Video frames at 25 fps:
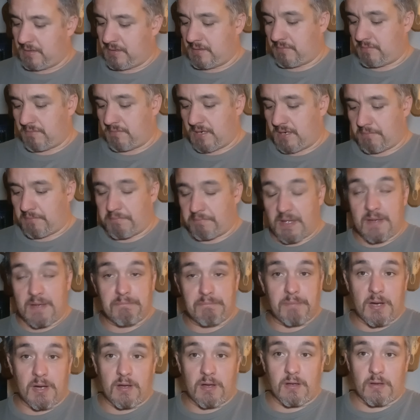around bait
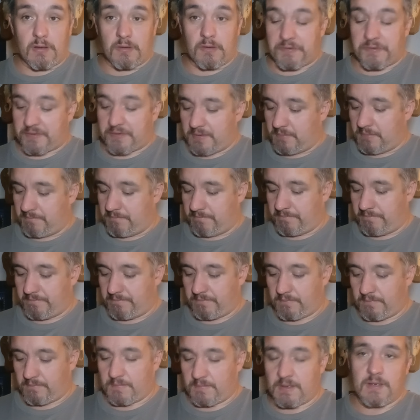balls
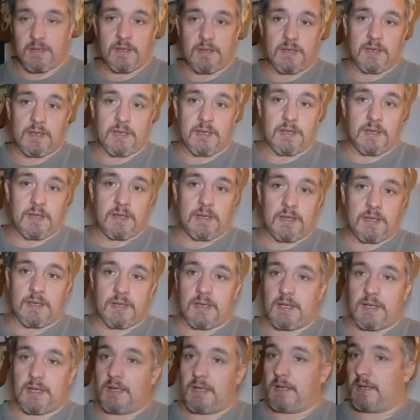
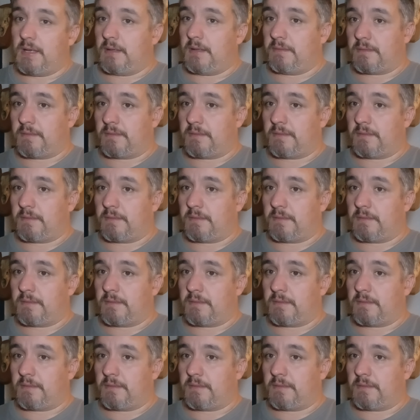and